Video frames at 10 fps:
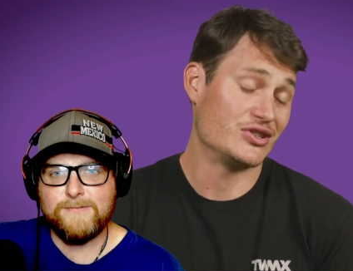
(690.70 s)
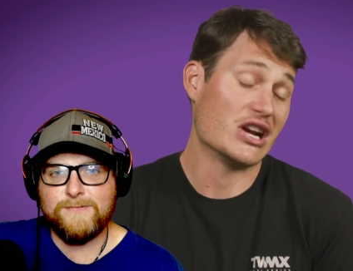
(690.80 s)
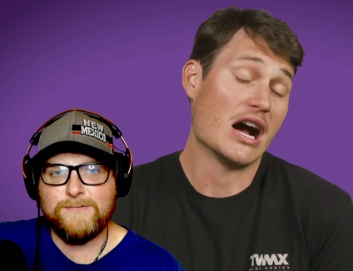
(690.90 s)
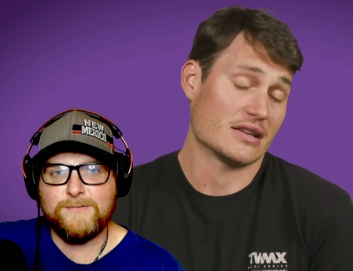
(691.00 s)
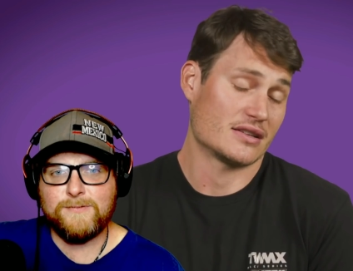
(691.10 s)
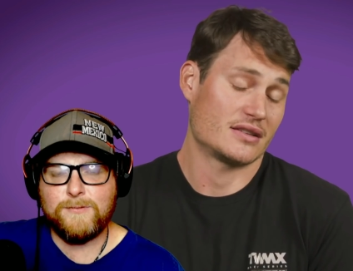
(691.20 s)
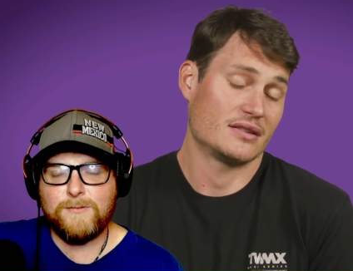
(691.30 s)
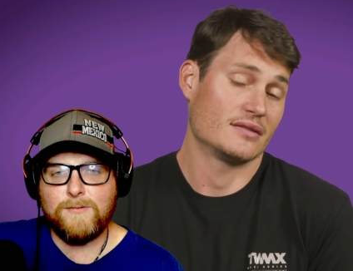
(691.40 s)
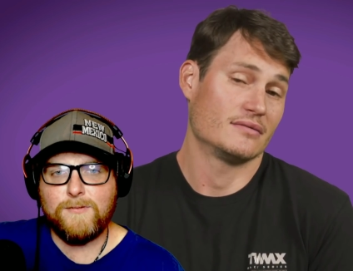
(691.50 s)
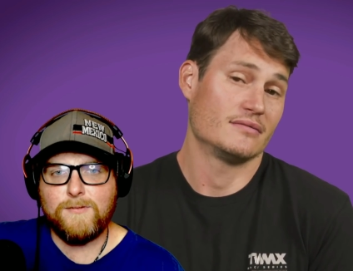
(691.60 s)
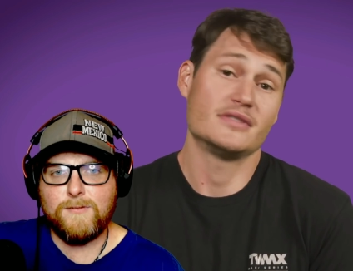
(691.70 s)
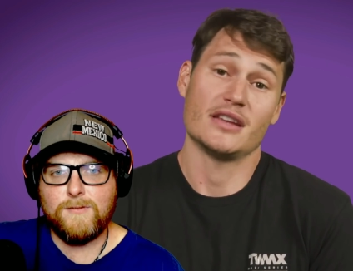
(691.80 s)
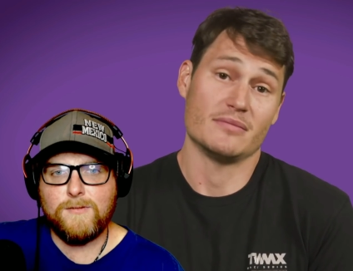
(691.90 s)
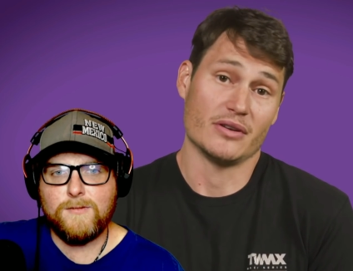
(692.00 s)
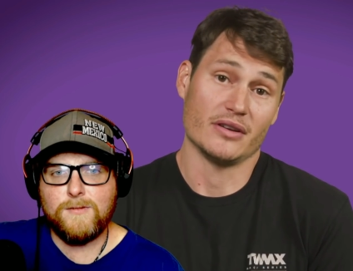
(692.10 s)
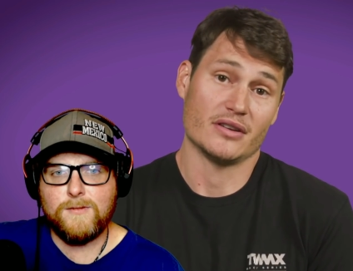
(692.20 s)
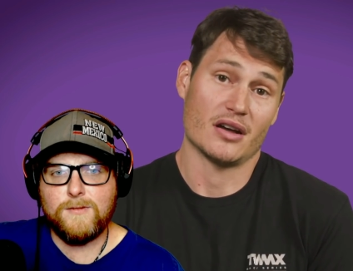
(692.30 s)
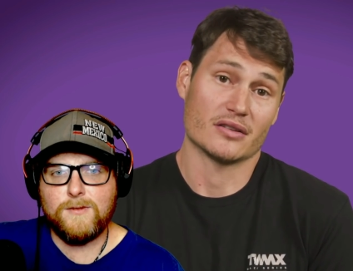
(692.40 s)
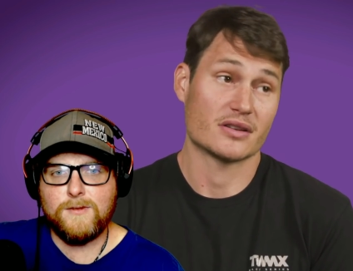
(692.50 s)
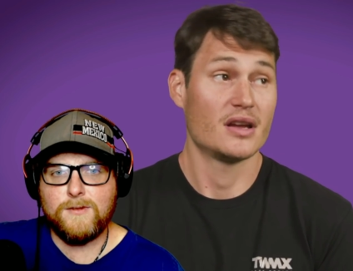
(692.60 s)
Speaker 1: just $10 million.
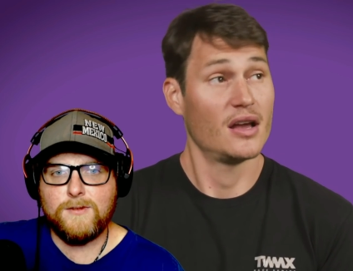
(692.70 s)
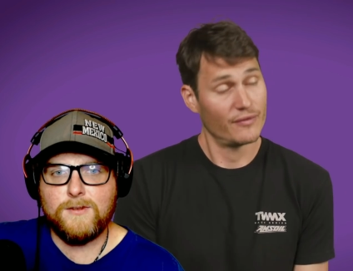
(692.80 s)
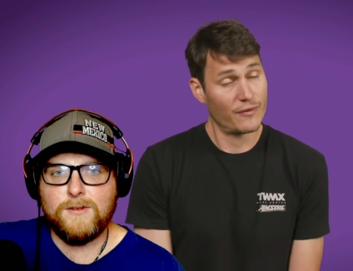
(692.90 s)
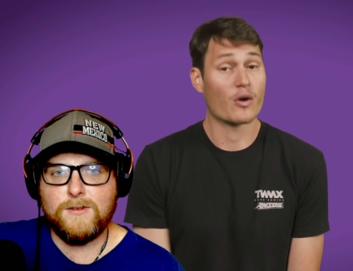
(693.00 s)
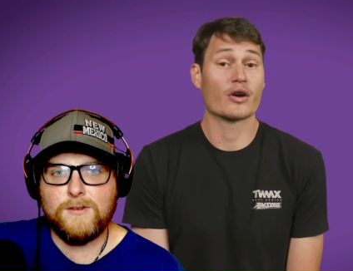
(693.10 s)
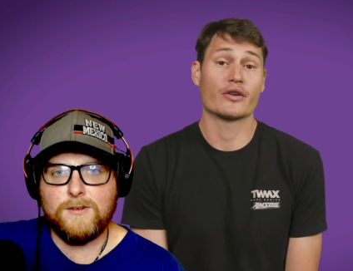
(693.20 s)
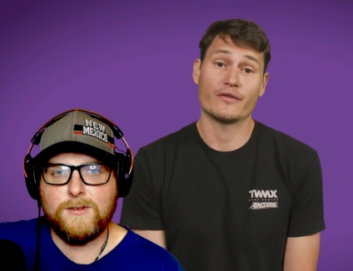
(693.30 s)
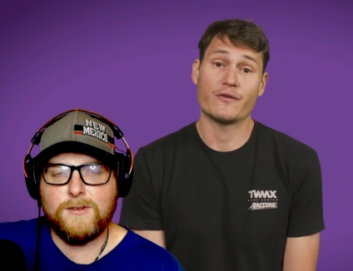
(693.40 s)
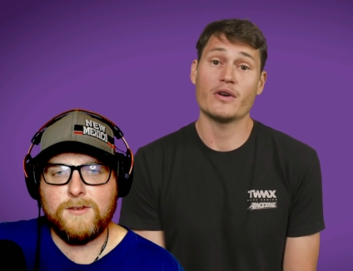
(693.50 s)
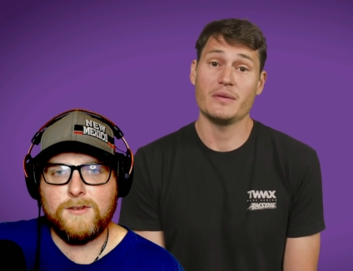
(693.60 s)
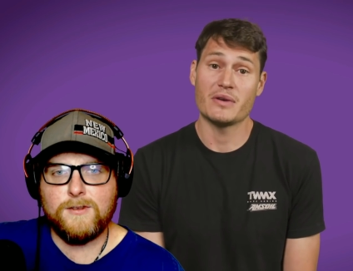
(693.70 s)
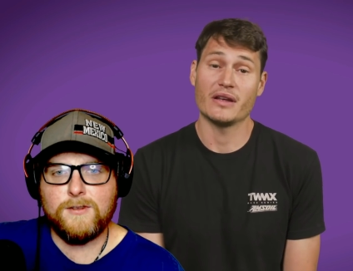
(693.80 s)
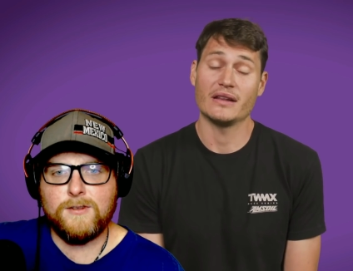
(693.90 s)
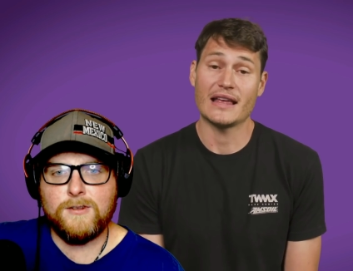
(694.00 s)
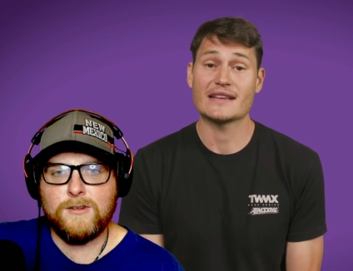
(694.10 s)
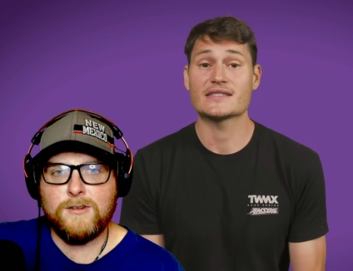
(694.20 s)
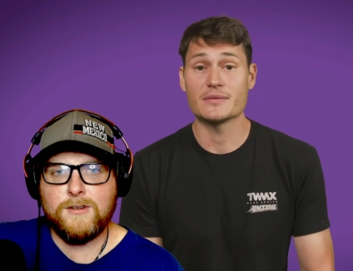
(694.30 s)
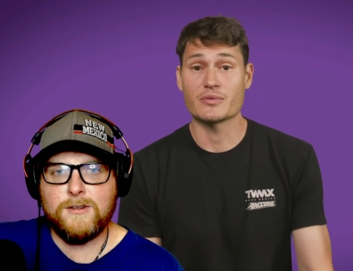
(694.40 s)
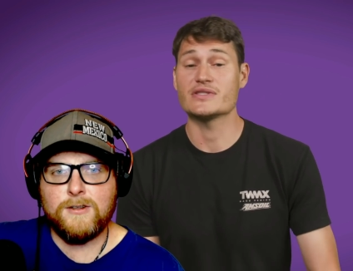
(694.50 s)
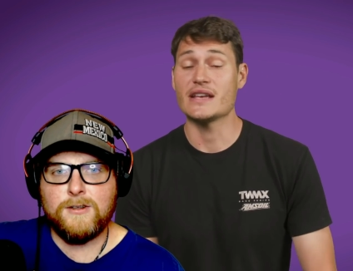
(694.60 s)
$440 million less
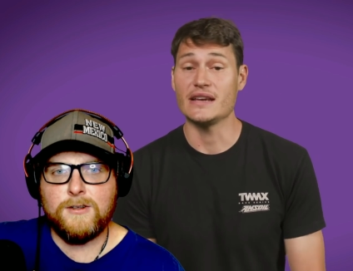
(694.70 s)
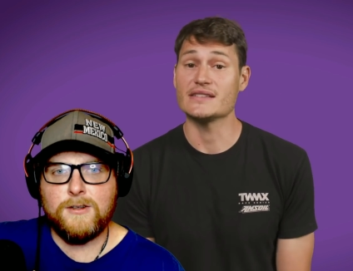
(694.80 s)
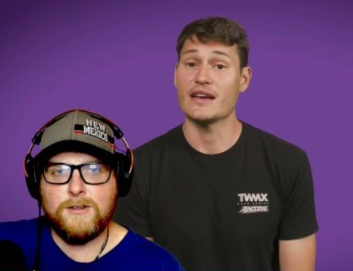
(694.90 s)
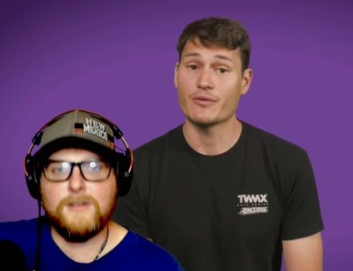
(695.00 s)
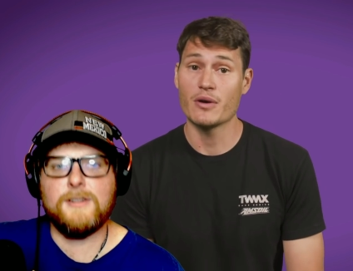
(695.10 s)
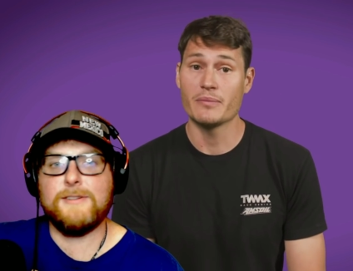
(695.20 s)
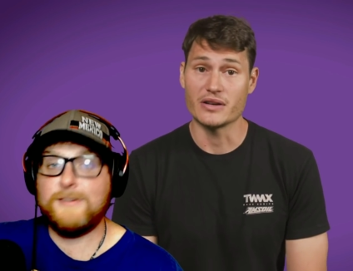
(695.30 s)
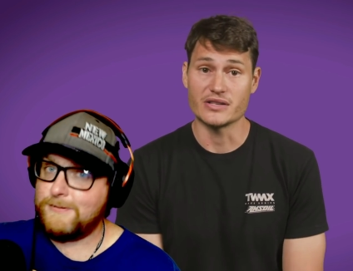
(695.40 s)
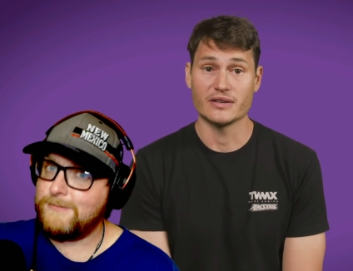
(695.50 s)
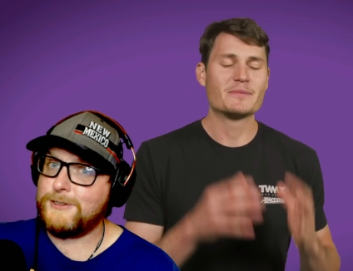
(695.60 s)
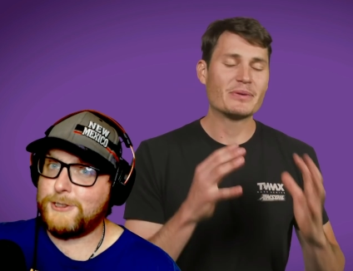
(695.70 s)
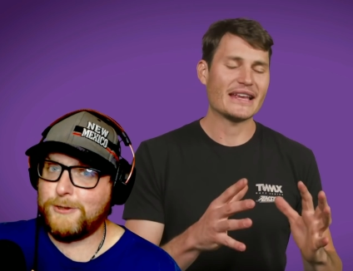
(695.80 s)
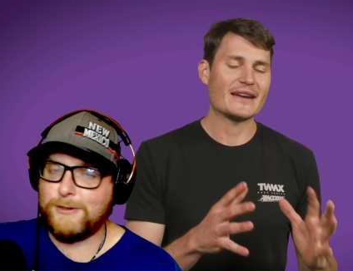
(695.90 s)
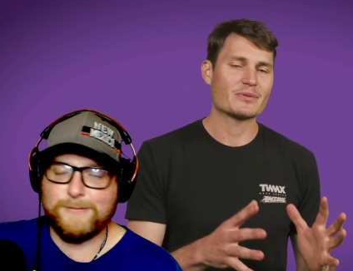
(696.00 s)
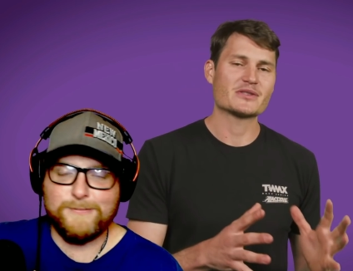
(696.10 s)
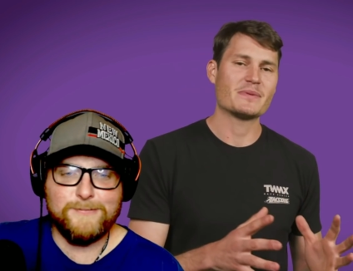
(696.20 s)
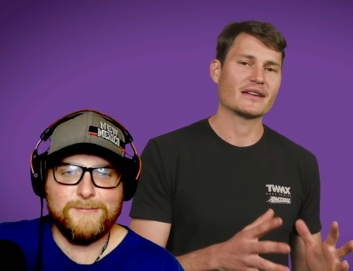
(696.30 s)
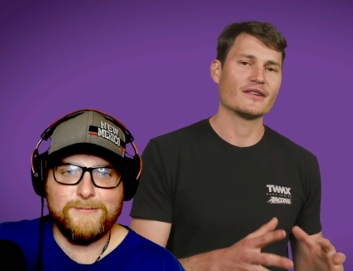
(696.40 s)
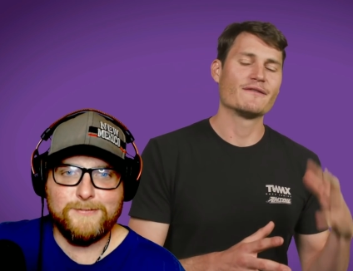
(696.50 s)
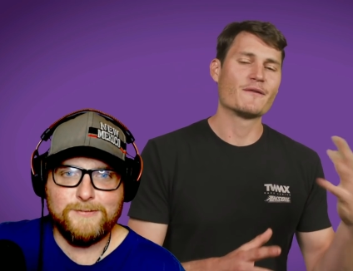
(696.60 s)
than Mercedes F1 budget. True. Put that in
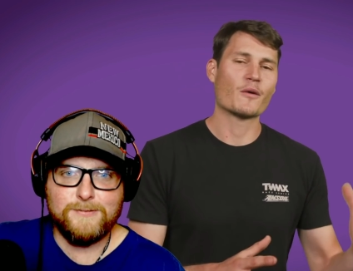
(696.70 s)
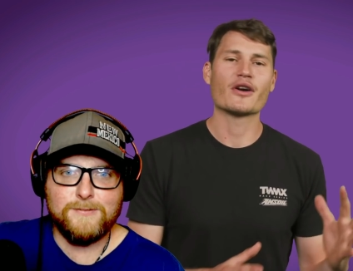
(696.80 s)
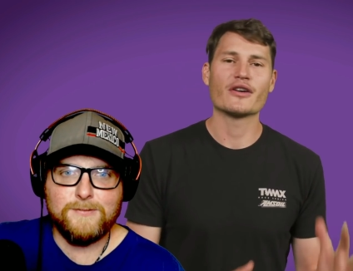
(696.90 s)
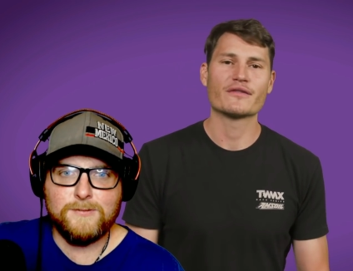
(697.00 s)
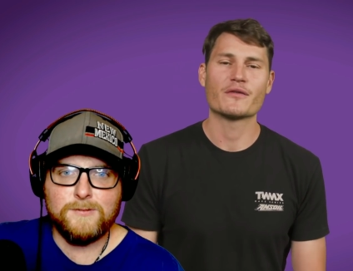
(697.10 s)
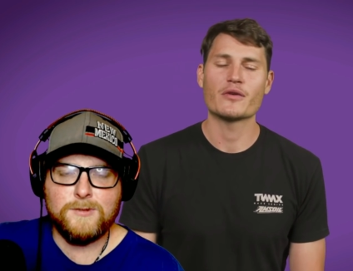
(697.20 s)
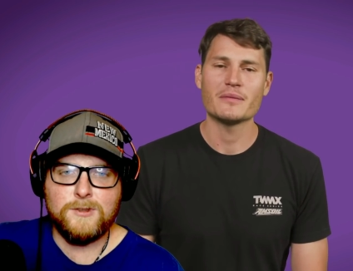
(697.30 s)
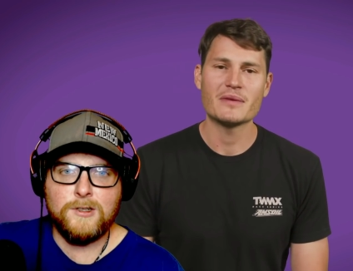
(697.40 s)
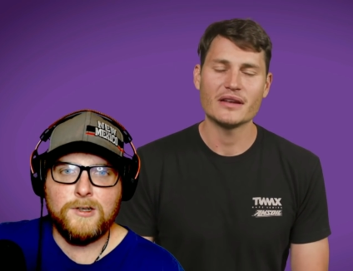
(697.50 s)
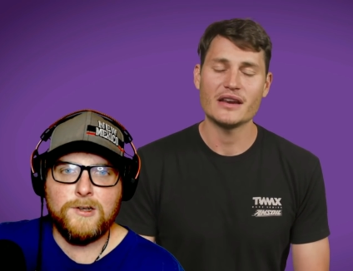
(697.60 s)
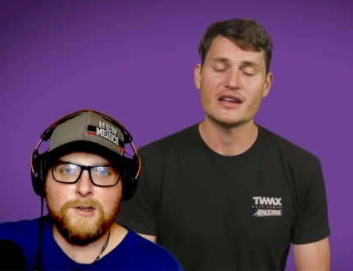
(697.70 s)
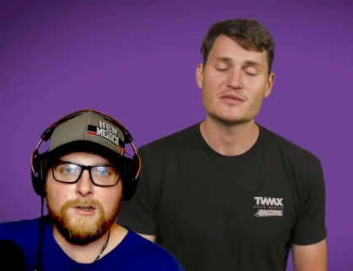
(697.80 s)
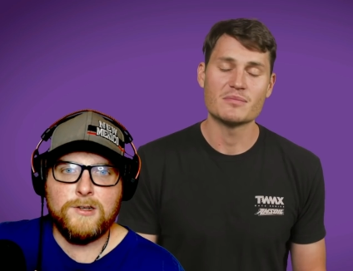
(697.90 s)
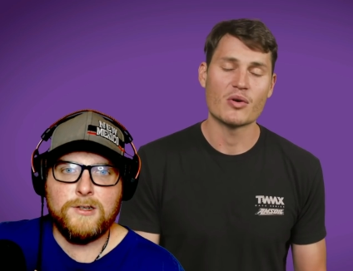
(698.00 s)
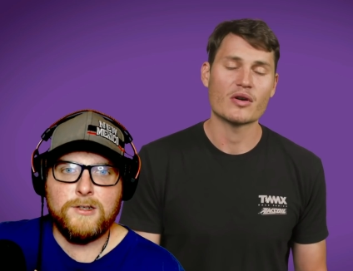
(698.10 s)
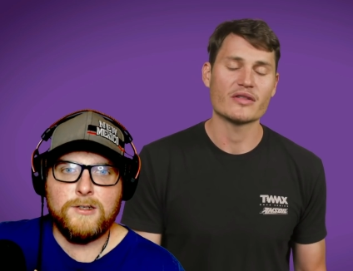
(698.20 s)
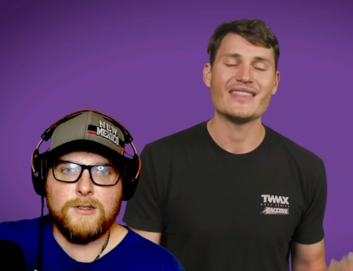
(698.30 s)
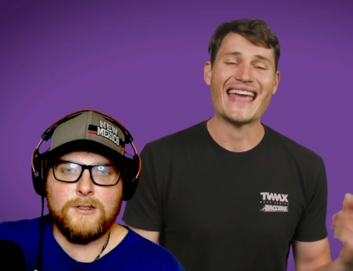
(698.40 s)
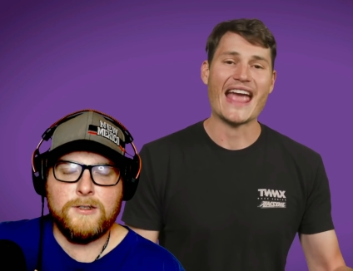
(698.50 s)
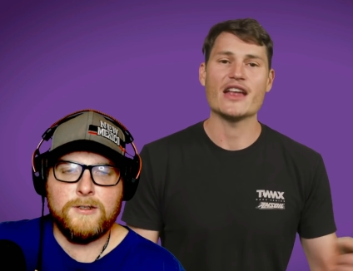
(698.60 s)
perspective, $440 million is more
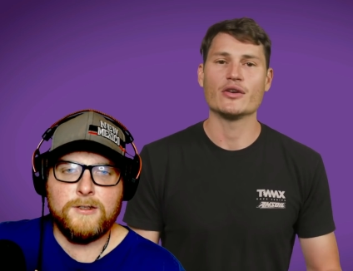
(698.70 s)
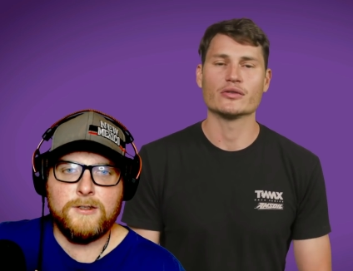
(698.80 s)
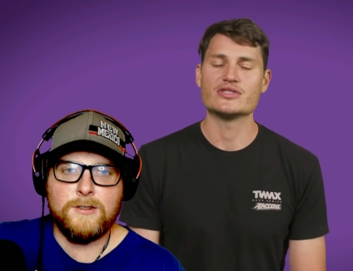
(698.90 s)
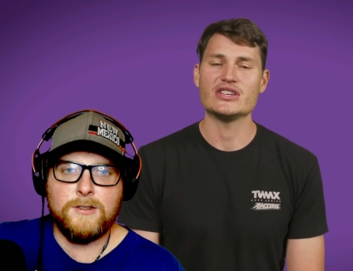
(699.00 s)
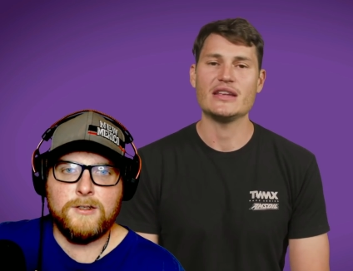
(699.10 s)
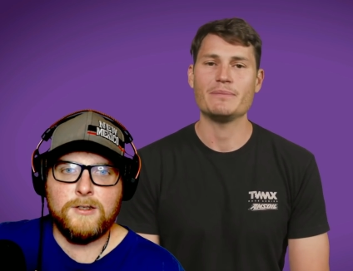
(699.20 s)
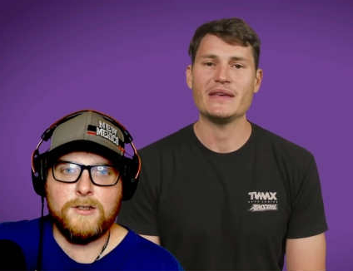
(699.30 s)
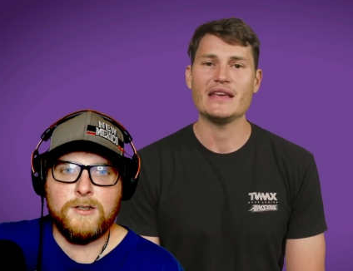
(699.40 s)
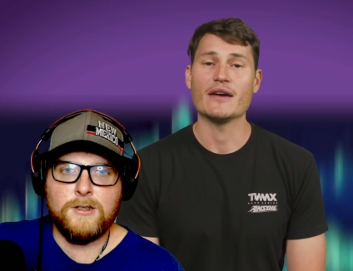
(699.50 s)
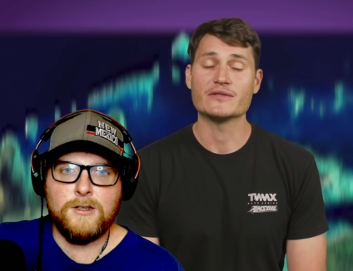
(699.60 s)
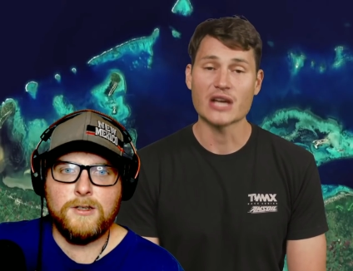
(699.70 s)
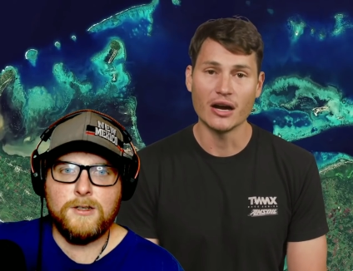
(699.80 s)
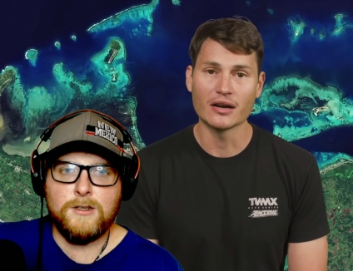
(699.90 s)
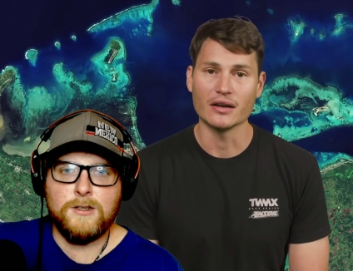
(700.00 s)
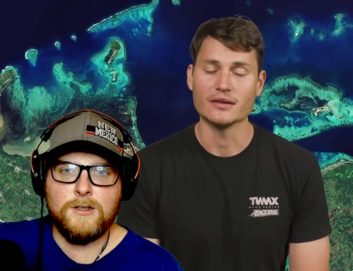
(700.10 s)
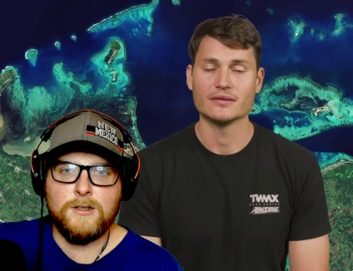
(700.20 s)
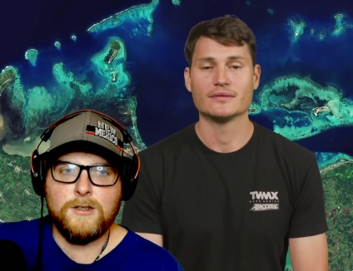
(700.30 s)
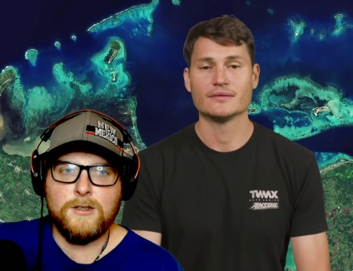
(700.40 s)
than the annual GDP of Tonga.